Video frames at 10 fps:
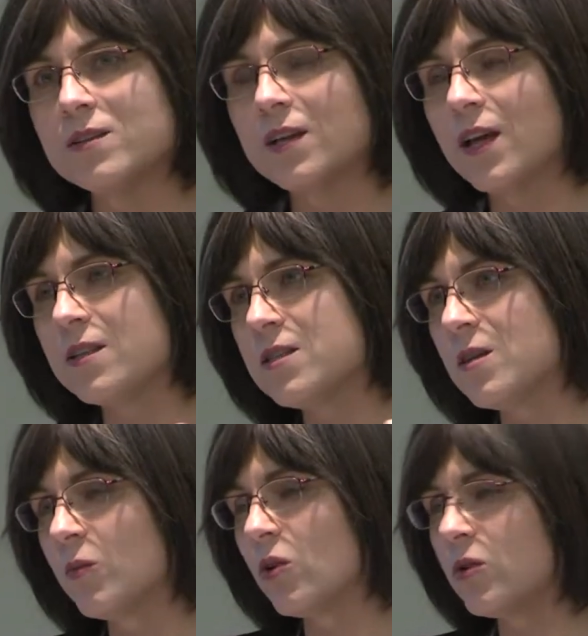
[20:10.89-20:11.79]
to get
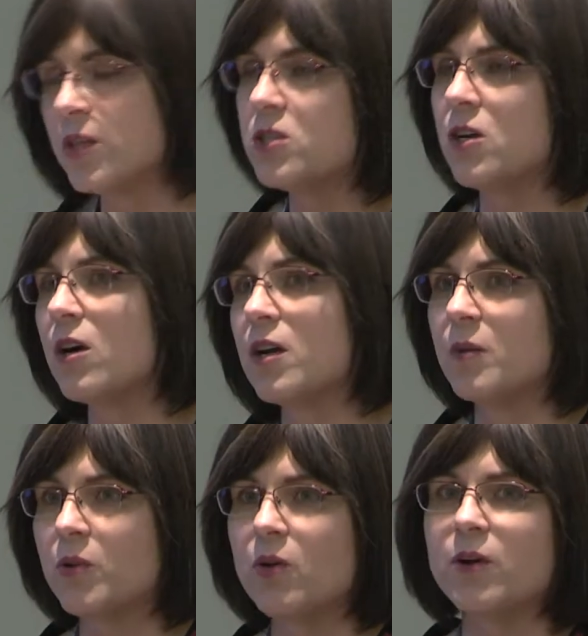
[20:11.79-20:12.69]
some early start on
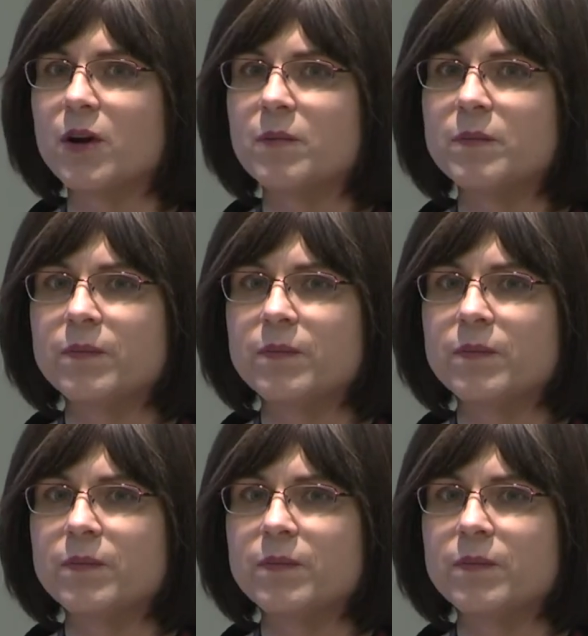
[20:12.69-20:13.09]
a program,